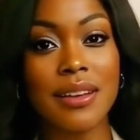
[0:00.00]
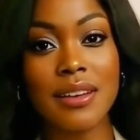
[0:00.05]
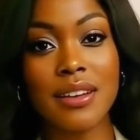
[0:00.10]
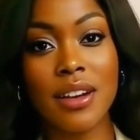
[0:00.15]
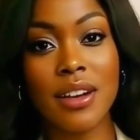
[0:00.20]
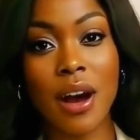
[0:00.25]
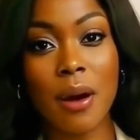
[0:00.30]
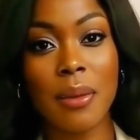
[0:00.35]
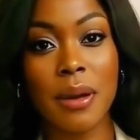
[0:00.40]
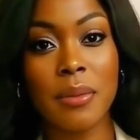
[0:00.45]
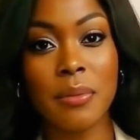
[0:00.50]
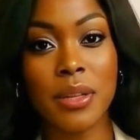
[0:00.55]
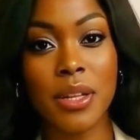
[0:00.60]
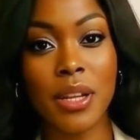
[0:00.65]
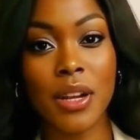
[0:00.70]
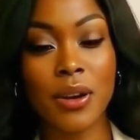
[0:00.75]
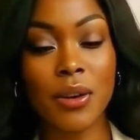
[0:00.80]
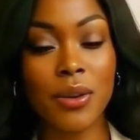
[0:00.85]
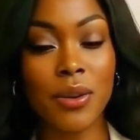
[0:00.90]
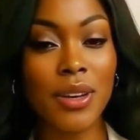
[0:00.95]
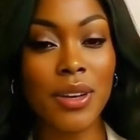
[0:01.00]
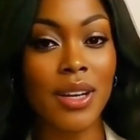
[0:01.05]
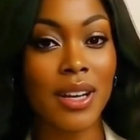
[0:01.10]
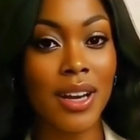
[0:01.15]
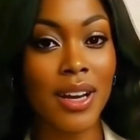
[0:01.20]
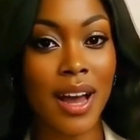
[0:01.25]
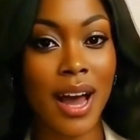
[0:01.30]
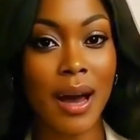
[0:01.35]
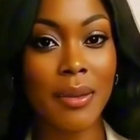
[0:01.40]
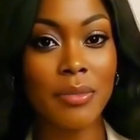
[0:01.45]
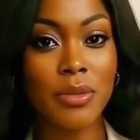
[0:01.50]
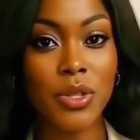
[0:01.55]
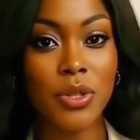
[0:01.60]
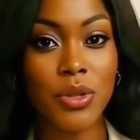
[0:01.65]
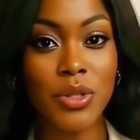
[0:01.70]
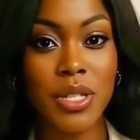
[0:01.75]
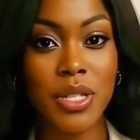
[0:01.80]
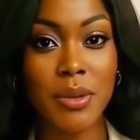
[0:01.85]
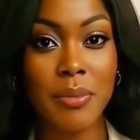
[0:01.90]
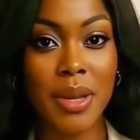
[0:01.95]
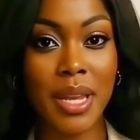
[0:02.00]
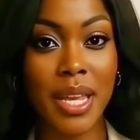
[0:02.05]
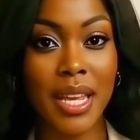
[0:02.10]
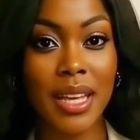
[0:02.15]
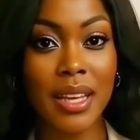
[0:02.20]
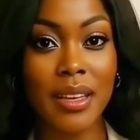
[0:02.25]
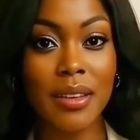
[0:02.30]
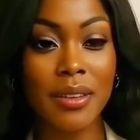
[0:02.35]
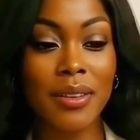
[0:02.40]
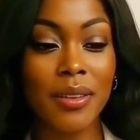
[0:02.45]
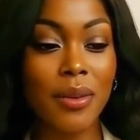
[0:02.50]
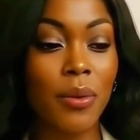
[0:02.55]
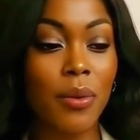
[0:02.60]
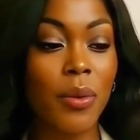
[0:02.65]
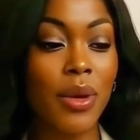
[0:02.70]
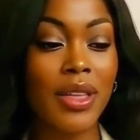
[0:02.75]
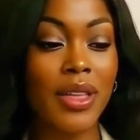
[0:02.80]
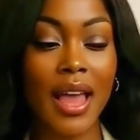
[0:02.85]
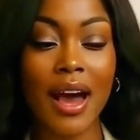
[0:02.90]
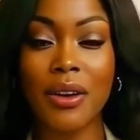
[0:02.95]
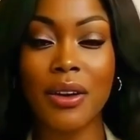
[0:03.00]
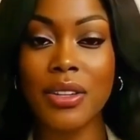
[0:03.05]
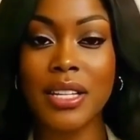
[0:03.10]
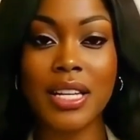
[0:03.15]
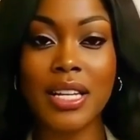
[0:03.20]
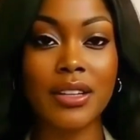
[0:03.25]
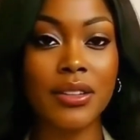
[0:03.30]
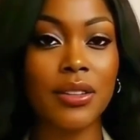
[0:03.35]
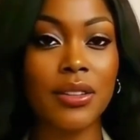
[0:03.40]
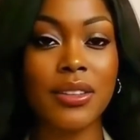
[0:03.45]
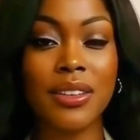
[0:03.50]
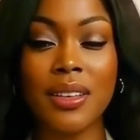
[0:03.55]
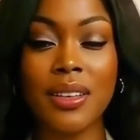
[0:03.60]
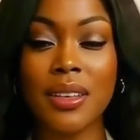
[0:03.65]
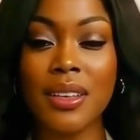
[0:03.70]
Comment below, I'm choosing me without guilt.